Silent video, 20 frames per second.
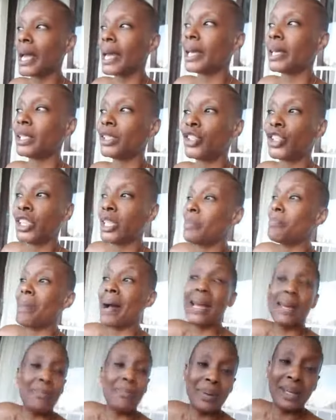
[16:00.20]
And she
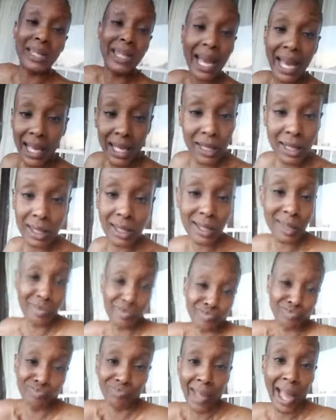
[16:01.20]
might be nice.
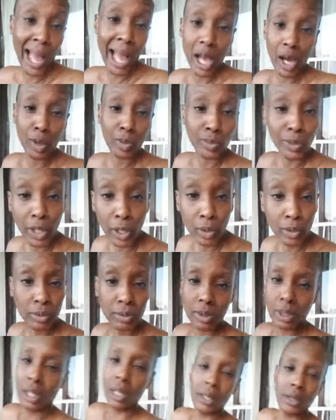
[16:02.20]
I don't know.
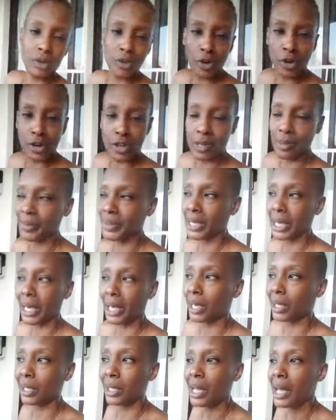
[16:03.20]
You know what I'm
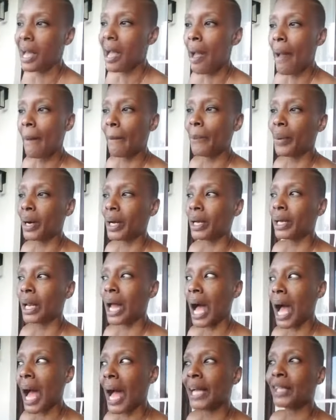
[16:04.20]
saying? But
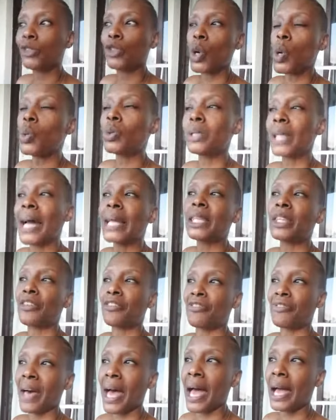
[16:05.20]
I don't like the
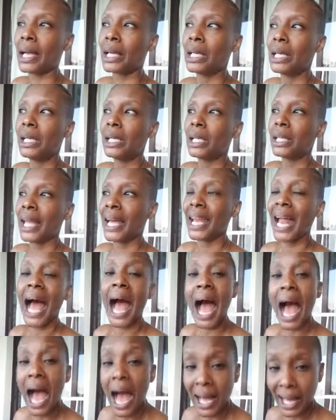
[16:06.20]
fact that
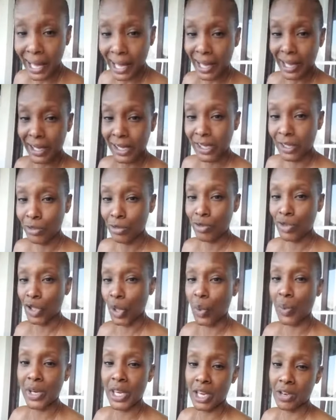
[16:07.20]
I
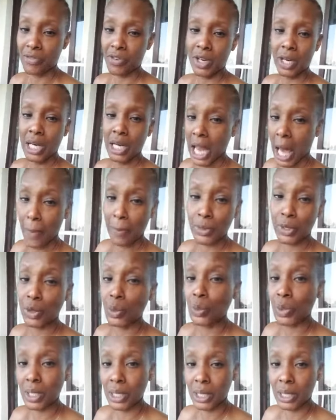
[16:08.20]
don't give her an
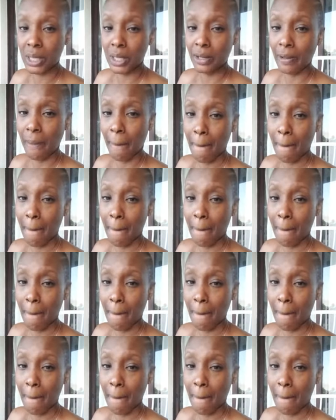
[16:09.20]
opportunity.